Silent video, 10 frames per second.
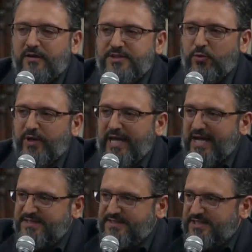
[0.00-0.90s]
And so he
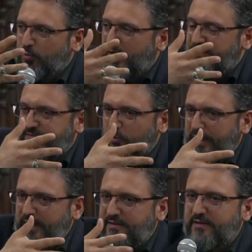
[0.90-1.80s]
asks his wife to
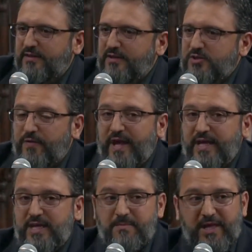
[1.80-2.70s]
wait so
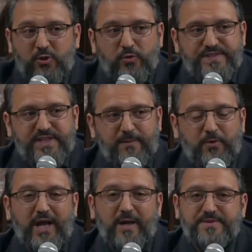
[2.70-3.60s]
that he may go see,
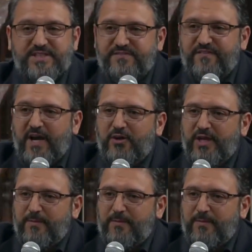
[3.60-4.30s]
perhaps it's fire,